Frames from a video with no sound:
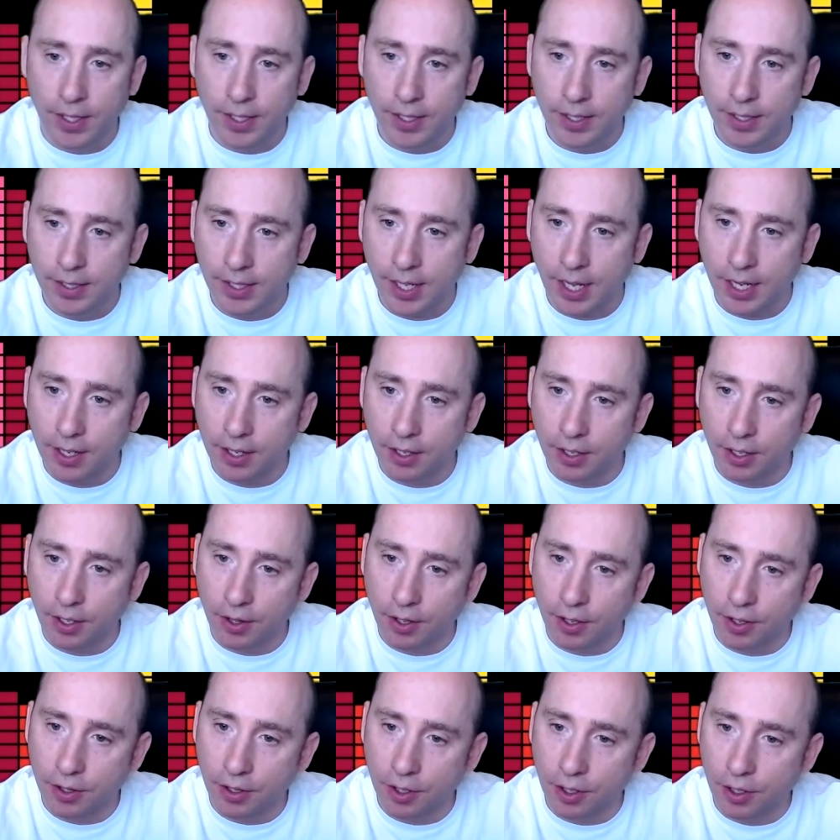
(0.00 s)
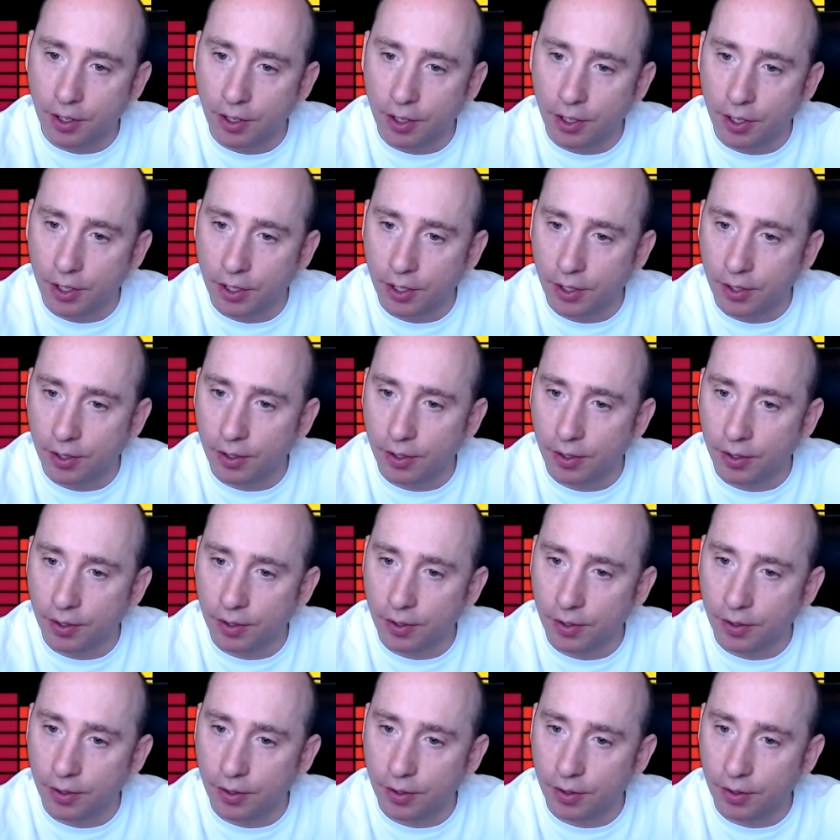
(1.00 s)
second on the third
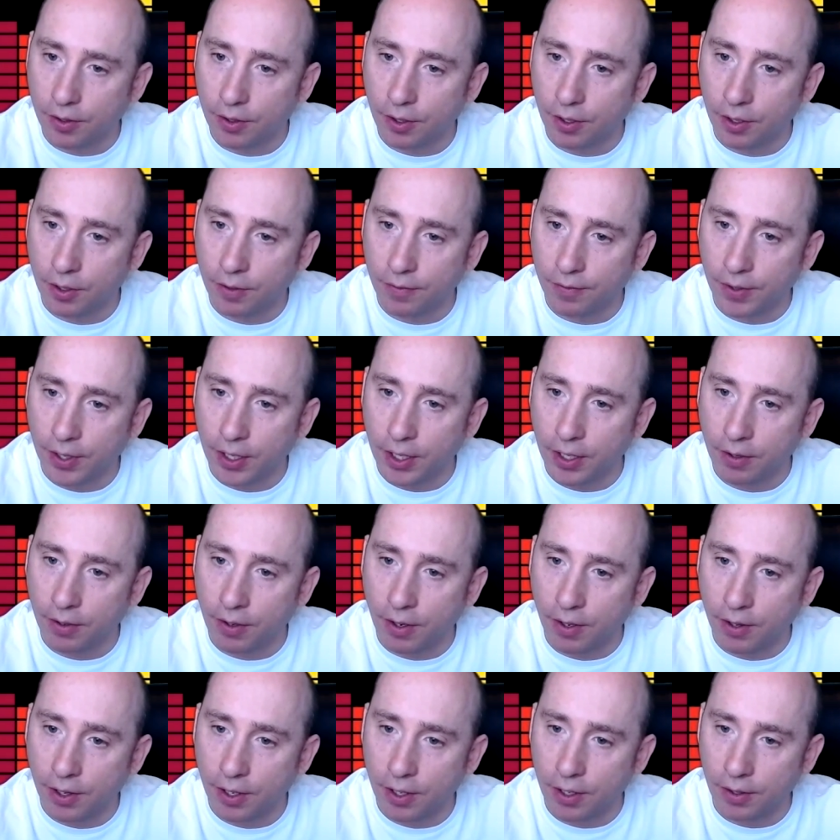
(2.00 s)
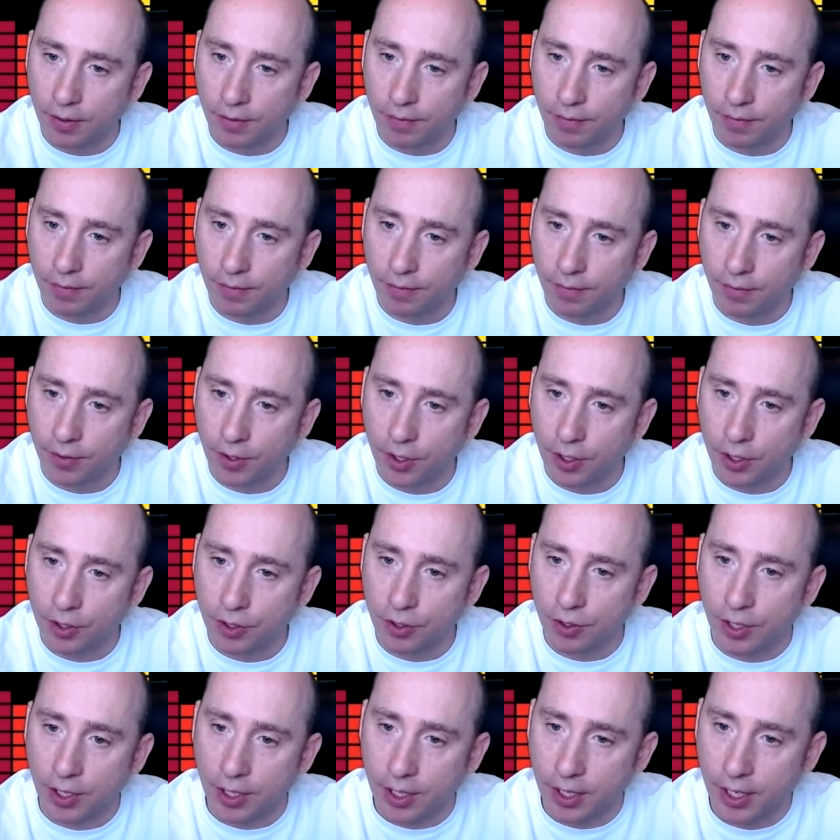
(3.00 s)
finger on the 1st
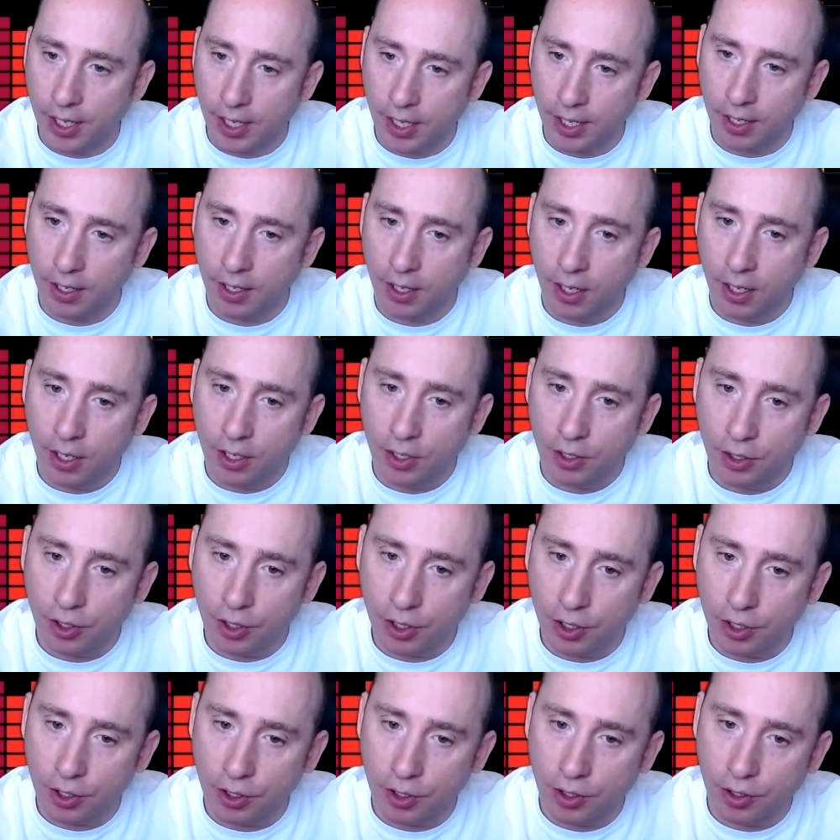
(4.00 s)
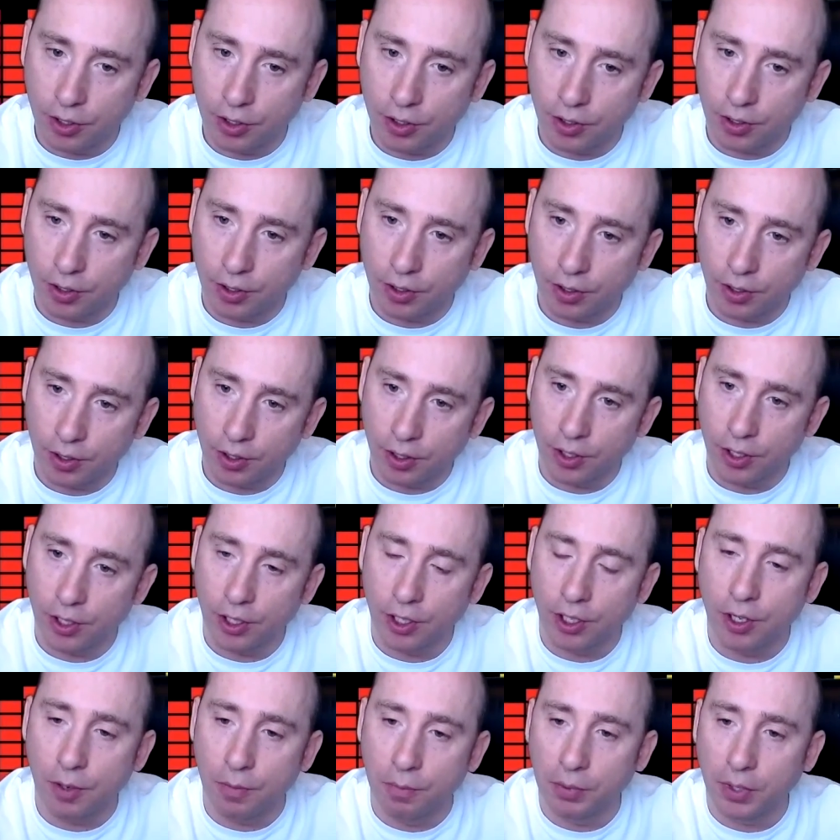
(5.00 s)
string there. So you
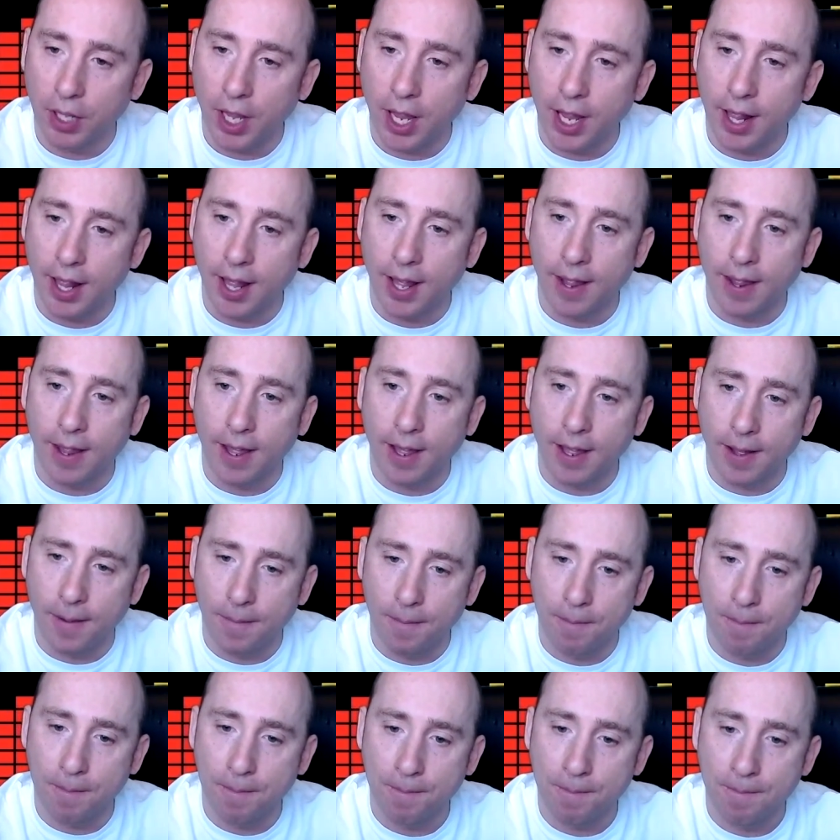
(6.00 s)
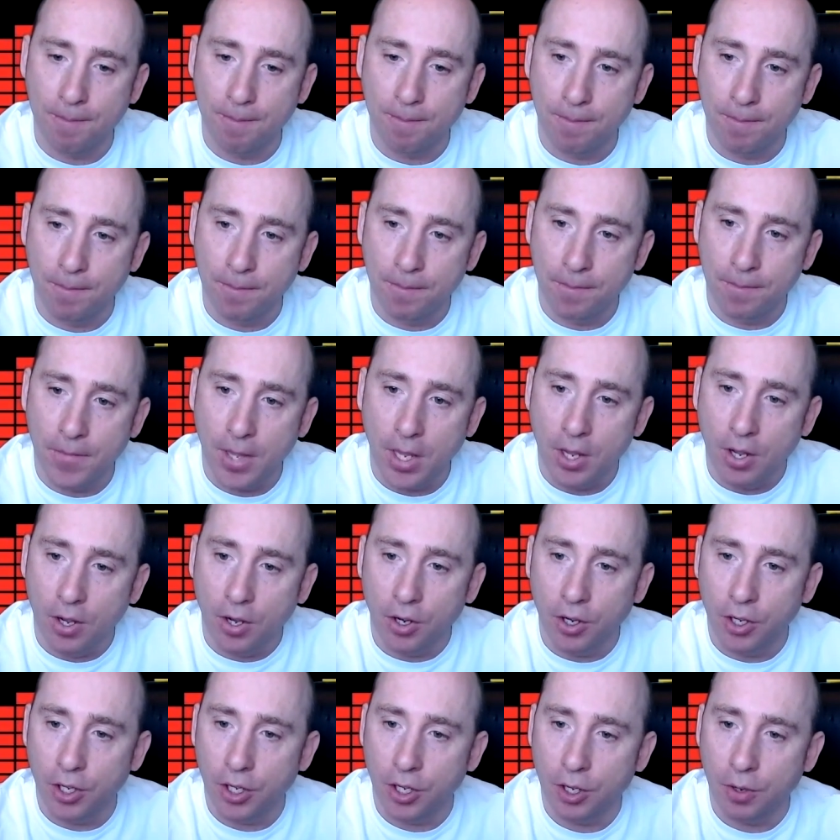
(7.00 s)
could play it like that,
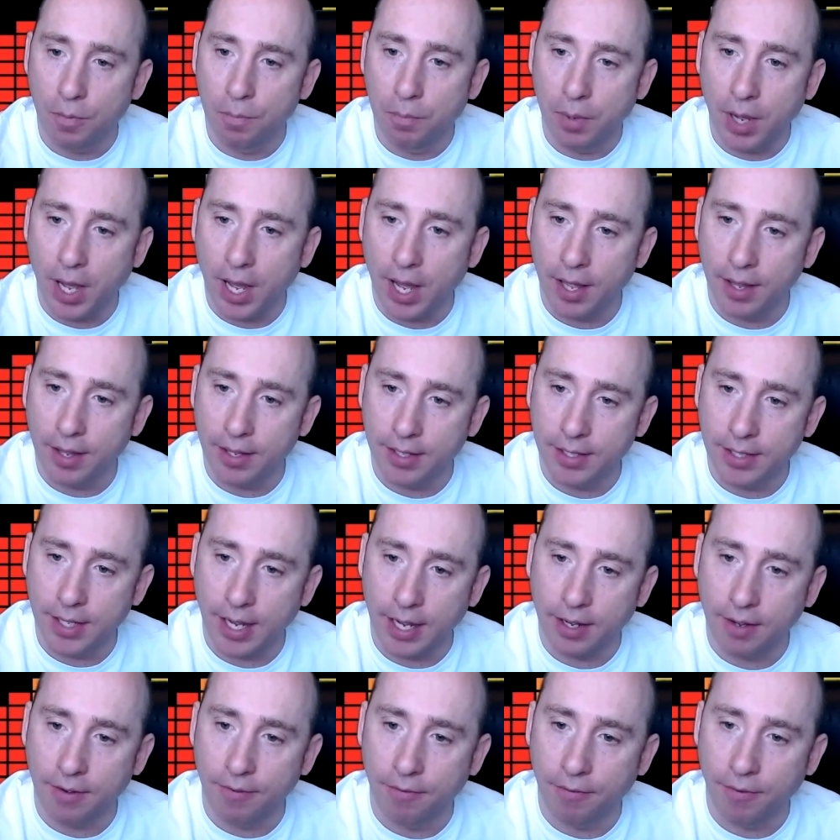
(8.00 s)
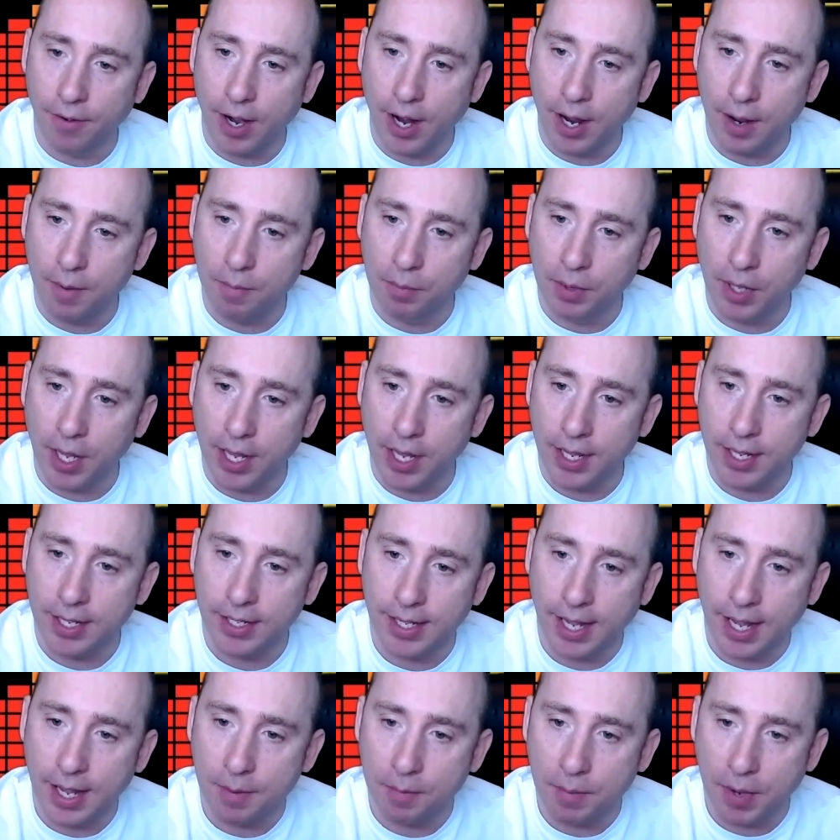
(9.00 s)
or you could bar the 2nd fret and play this
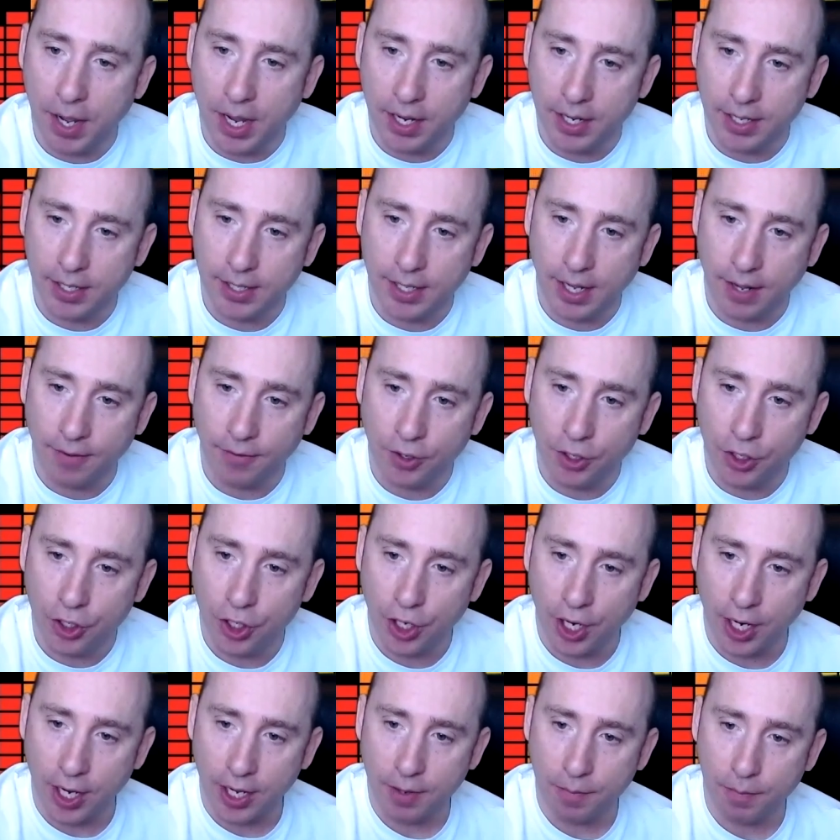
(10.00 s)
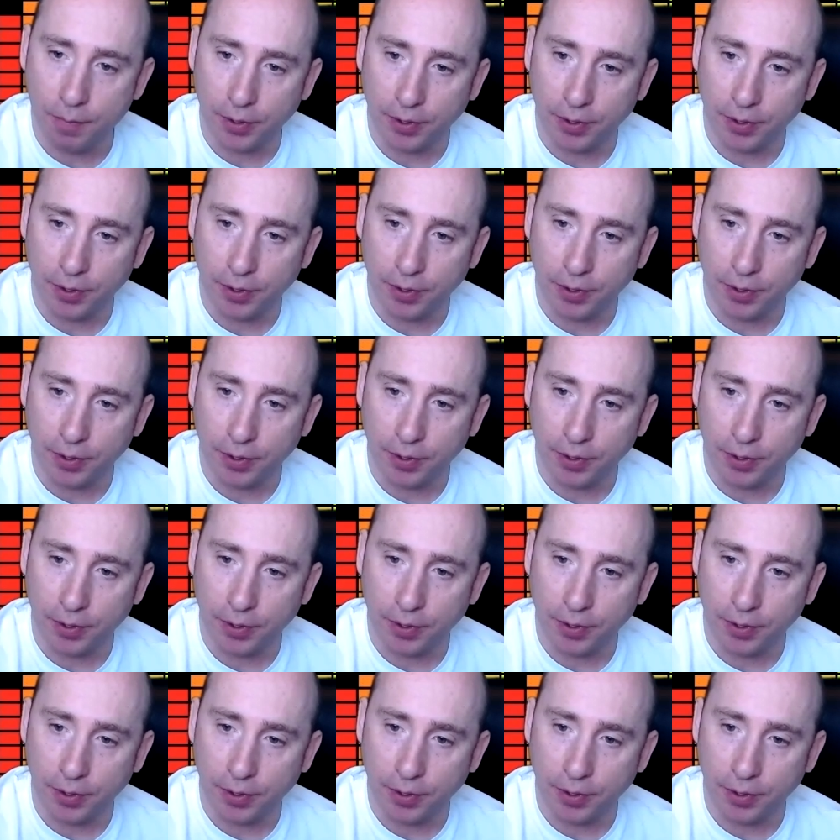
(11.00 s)
A minor 7 shape.